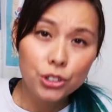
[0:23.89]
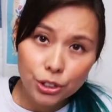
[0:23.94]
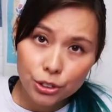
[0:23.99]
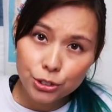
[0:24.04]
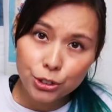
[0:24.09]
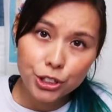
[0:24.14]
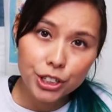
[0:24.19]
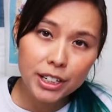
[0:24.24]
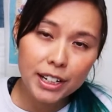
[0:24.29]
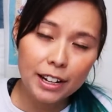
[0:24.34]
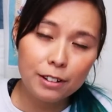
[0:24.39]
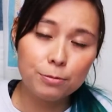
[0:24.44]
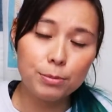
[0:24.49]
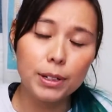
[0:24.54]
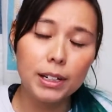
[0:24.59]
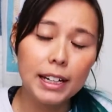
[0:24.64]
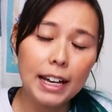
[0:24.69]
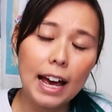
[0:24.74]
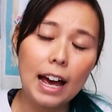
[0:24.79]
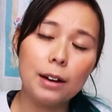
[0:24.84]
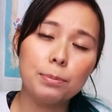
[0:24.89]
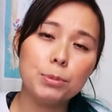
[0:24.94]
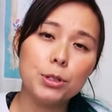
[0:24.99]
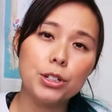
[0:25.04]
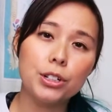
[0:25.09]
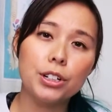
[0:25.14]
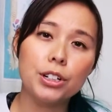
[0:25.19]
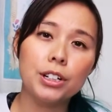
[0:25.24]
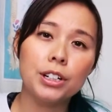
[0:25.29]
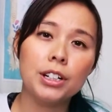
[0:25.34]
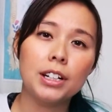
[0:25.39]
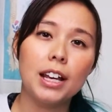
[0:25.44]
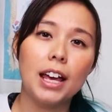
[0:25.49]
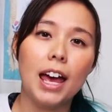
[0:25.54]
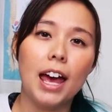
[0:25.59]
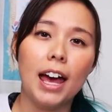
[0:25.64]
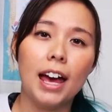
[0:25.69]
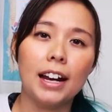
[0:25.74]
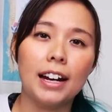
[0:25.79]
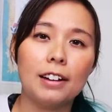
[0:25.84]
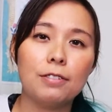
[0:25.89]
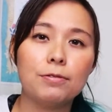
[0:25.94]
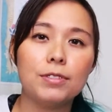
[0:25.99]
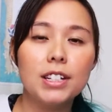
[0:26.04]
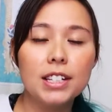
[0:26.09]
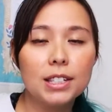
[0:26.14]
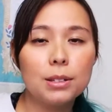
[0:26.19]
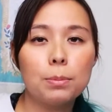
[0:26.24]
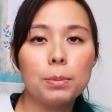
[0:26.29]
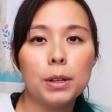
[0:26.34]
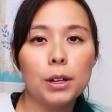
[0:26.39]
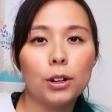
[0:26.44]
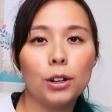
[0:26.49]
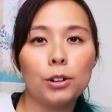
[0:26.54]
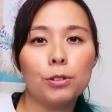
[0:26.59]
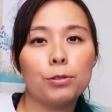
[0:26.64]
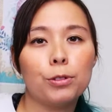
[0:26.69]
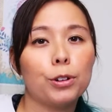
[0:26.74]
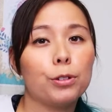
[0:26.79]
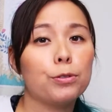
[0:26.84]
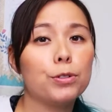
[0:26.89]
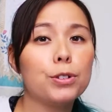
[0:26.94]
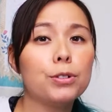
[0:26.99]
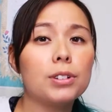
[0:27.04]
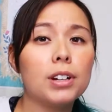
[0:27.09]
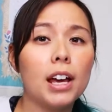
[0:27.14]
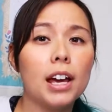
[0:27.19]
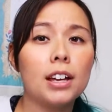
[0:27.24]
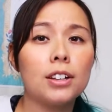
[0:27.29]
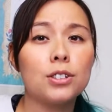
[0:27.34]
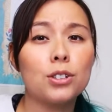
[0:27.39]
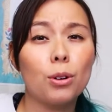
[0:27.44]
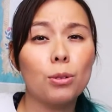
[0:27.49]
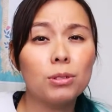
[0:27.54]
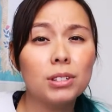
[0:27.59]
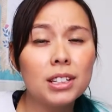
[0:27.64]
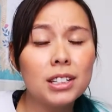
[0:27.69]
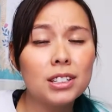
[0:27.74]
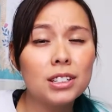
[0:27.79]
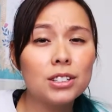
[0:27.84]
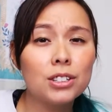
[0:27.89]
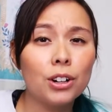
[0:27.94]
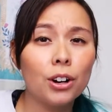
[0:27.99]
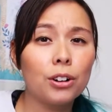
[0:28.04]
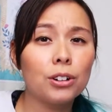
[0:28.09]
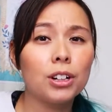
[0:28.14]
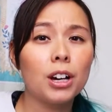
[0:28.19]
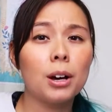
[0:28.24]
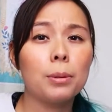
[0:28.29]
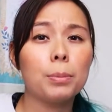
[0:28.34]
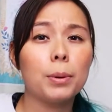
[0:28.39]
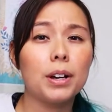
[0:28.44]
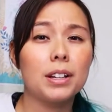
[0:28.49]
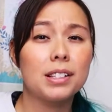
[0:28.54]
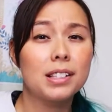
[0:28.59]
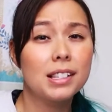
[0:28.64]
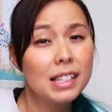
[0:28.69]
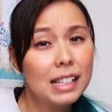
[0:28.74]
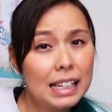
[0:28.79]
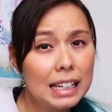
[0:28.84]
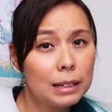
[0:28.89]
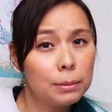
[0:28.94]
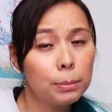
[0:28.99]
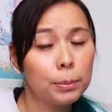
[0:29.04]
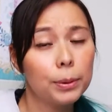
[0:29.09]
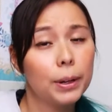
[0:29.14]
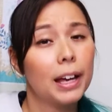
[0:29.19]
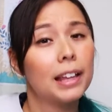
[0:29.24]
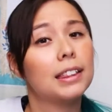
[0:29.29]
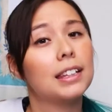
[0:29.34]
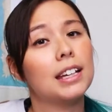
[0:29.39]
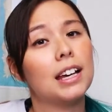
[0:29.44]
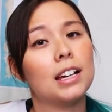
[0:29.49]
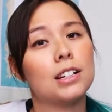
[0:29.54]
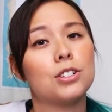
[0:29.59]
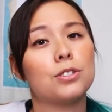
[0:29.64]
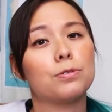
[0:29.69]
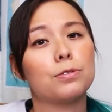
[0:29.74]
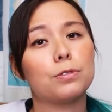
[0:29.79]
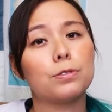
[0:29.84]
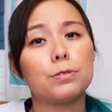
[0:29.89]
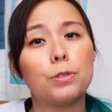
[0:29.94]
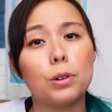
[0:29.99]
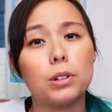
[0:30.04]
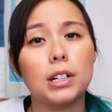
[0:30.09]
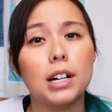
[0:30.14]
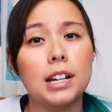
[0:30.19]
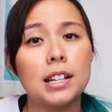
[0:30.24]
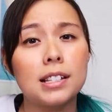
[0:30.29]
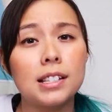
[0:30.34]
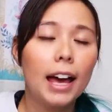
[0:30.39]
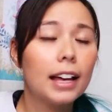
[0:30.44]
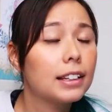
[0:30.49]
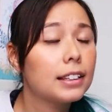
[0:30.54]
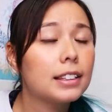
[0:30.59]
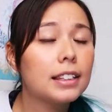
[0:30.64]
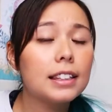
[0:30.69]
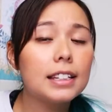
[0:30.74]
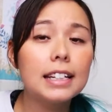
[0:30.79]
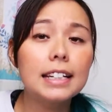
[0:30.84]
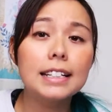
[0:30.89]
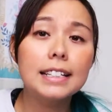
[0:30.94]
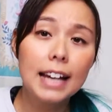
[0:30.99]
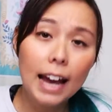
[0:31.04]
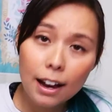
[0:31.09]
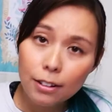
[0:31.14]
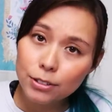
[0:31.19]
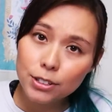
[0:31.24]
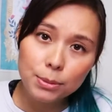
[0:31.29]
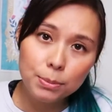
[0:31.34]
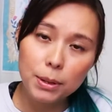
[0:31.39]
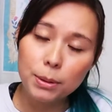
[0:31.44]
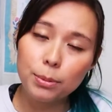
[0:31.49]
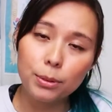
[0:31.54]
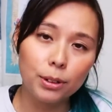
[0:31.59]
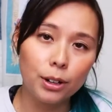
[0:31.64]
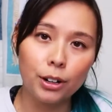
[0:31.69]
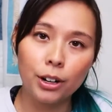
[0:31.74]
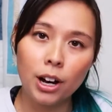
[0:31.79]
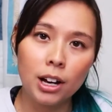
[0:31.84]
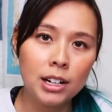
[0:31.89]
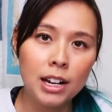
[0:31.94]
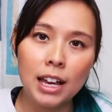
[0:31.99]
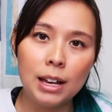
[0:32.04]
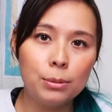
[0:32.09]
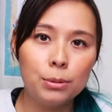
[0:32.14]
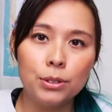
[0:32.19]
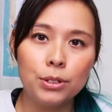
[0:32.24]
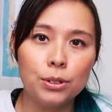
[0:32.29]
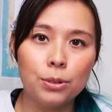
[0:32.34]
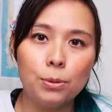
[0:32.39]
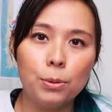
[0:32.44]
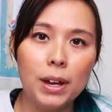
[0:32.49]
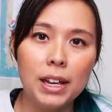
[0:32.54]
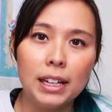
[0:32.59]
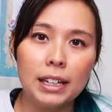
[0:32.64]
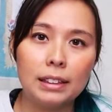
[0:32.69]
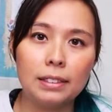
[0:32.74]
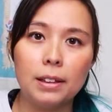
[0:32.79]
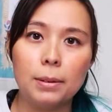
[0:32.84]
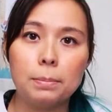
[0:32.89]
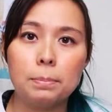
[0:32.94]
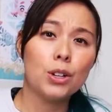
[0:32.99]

children have been captured and have disappeared for a few days only to turn up asleep at the edge of a forest, and the townspeople are unable to awaken them.